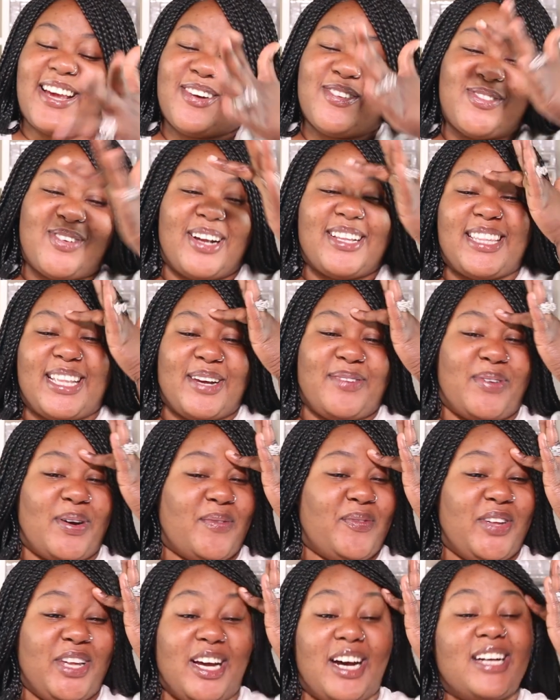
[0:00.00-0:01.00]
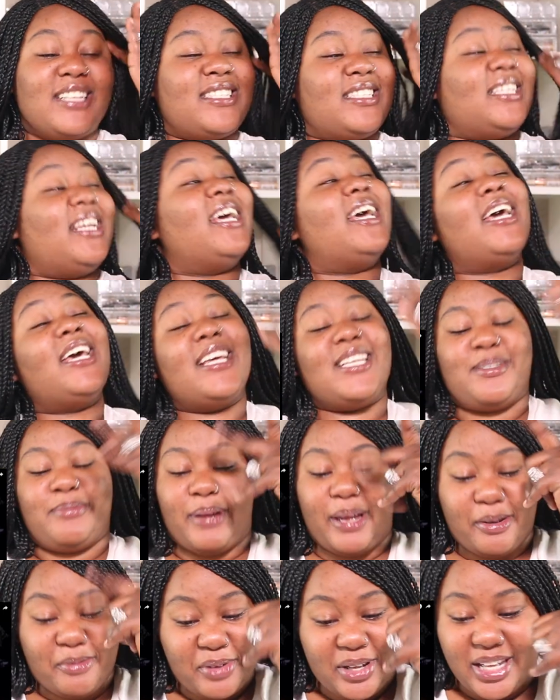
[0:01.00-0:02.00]
One thing about Beyonce is,
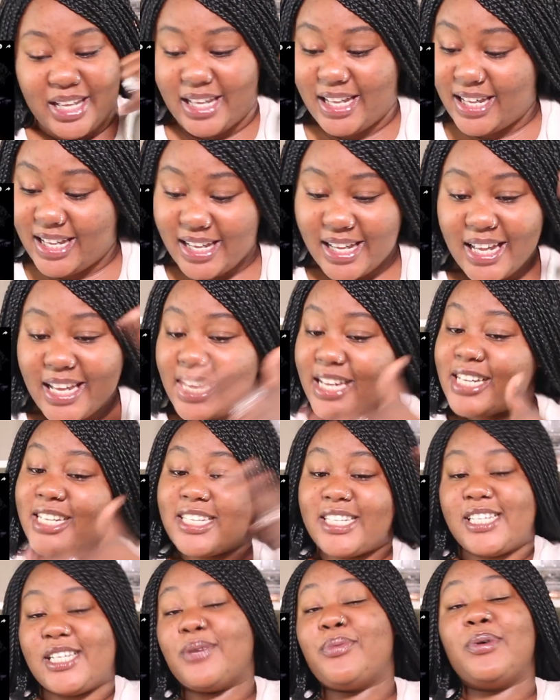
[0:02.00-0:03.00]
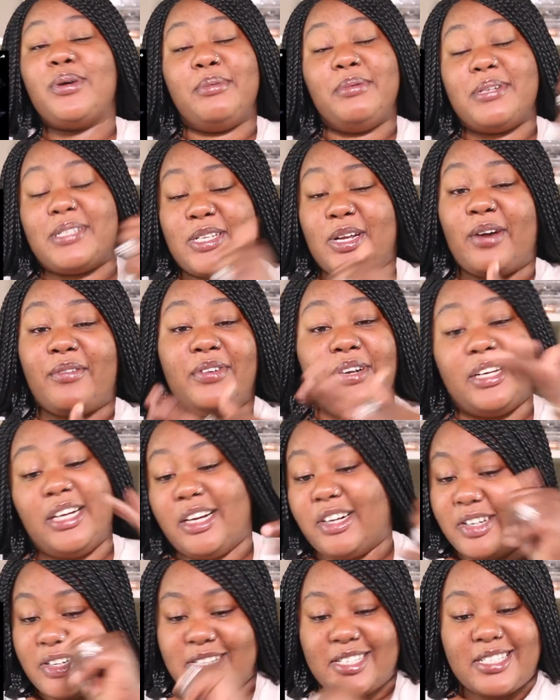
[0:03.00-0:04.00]
baby, she will be serving
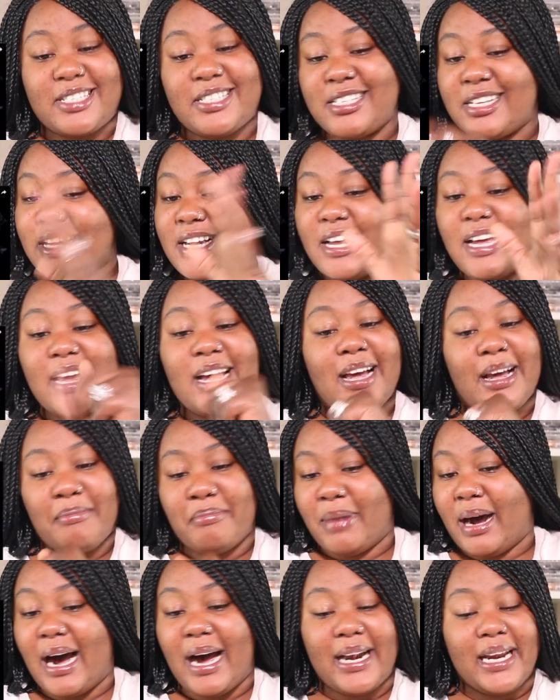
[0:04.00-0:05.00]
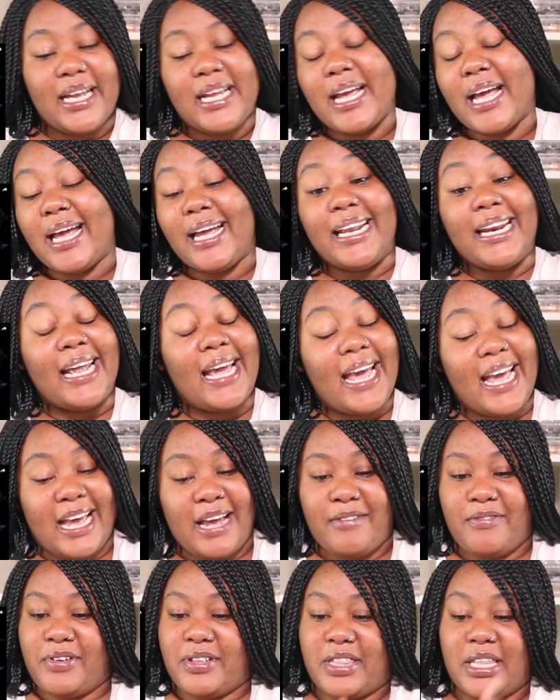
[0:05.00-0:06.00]
looks, body, and
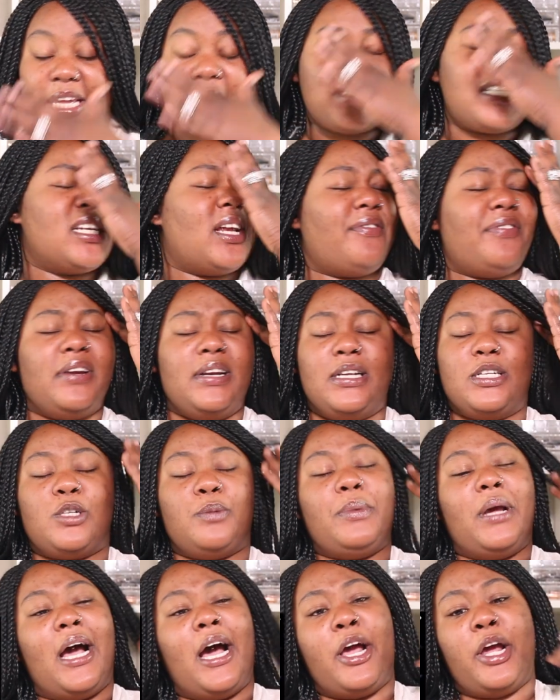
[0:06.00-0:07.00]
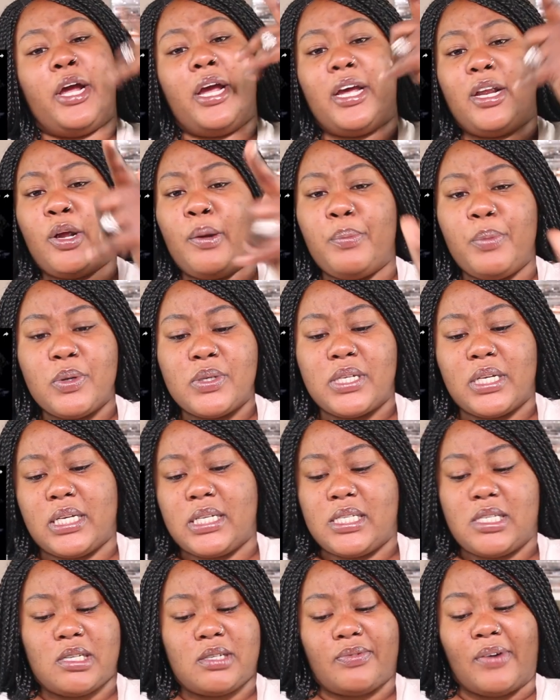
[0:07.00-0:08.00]
everything. She definitely needs to be higher, and her music
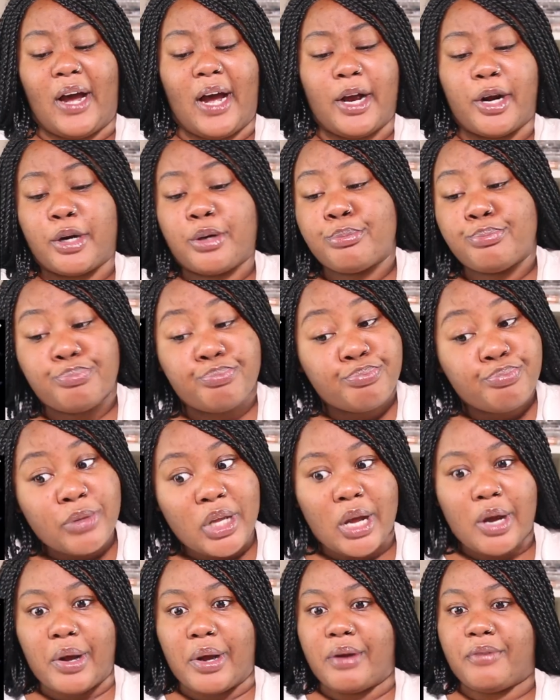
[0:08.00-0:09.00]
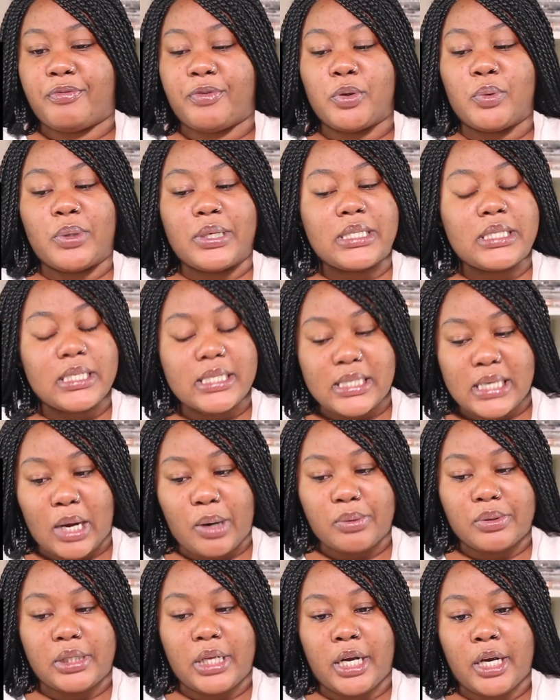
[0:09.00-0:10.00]
is just fire. Her influence is
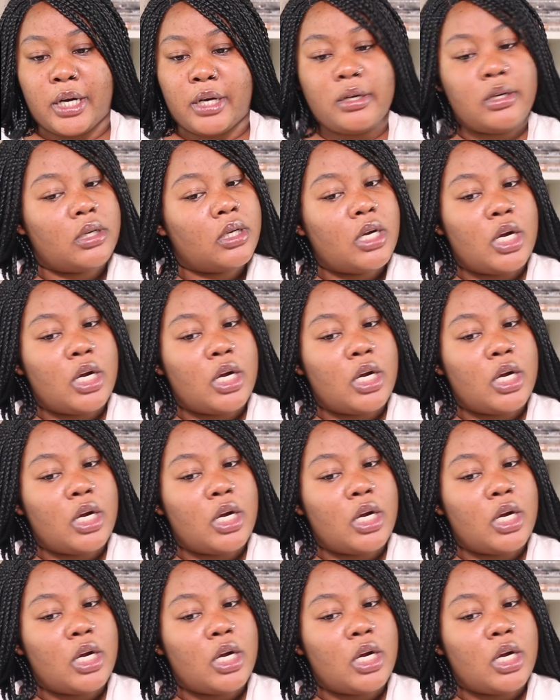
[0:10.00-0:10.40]
out there.